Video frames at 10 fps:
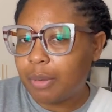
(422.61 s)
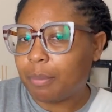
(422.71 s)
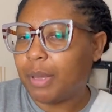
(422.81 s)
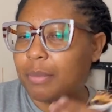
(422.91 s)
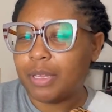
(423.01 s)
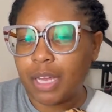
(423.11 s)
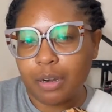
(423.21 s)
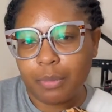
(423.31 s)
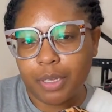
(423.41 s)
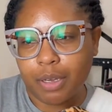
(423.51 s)
Maybe
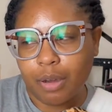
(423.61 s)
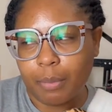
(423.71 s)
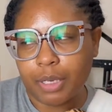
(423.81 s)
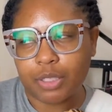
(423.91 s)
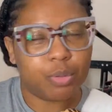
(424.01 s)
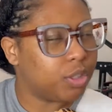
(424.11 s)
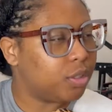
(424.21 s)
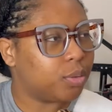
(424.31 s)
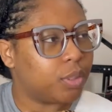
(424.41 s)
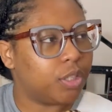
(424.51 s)
that'll be on my
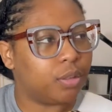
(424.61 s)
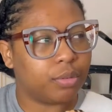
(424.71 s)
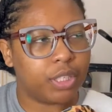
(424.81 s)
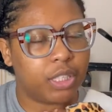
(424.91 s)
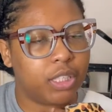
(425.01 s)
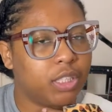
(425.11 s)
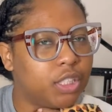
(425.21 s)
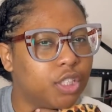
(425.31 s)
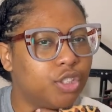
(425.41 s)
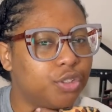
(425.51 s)
2023
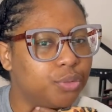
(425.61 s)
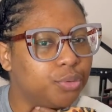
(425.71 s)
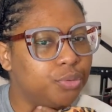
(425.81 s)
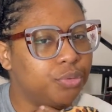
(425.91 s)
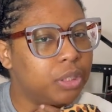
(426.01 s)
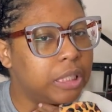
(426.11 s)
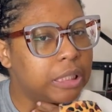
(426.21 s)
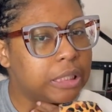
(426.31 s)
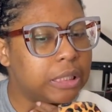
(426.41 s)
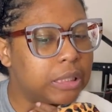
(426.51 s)
to-do
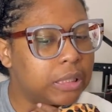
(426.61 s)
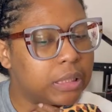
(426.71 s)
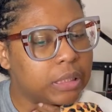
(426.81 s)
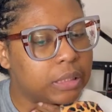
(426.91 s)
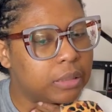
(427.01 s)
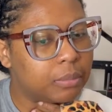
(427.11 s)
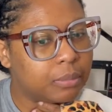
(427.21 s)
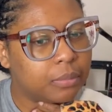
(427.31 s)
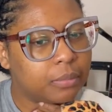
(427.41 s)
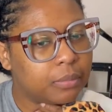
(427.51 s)
list.
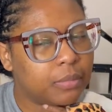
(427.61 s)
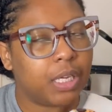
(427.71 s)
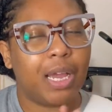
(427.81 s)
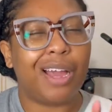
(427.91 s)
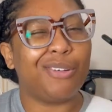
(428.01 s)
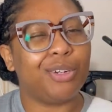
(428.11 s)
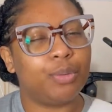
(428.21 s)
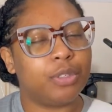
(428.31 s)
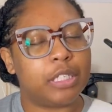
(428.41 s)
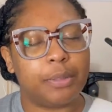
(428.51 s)
I don't know,
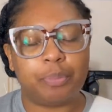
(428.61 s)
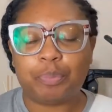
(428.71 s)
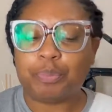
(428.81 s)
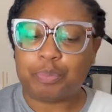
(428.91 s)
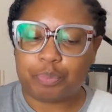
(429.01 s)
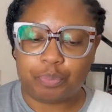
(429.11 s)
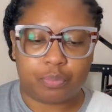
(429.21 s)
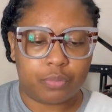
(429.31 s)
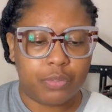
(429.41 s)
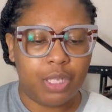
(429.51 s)
we'll see.
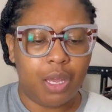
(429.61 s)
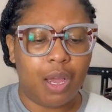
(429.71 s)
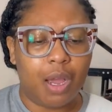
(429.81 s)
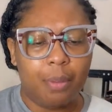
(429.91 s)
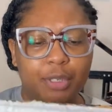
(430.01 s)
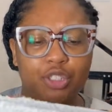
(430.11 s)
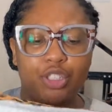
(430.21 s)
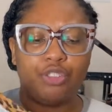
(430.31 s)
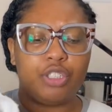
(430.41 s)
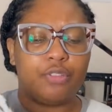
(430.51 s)
But you can
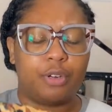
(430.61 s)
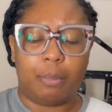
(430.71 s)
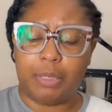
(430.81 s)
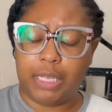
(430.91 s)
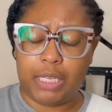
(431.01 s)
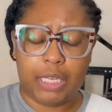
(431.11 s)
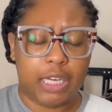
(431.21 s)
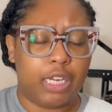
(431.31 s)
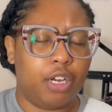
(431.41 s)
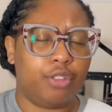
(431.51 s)
use it for a
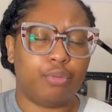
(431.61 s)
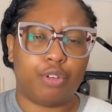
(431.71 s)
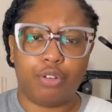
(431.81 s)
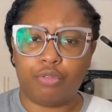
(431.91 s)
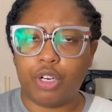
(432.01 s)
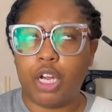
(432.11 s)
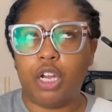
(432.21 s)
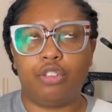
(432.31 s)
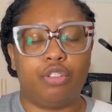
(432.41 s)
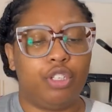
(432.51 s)
blanket, a throw
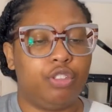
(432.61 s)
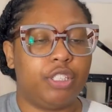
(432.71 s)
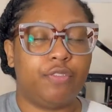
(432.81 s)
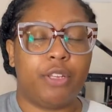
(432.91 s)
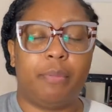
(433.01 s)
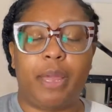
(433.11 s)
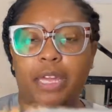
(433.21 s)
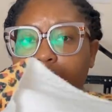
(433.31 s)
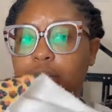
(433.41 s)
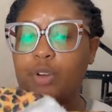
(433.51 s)
rug. You can use it for the
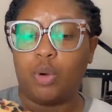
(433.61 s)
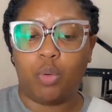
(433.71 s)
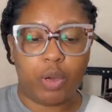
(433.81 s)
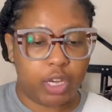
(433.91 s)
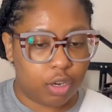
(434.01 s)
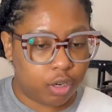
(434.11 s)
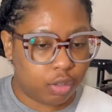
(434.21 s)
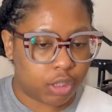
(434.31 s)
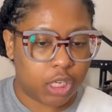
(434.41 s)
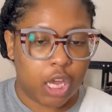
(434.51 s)
backing of a quilt.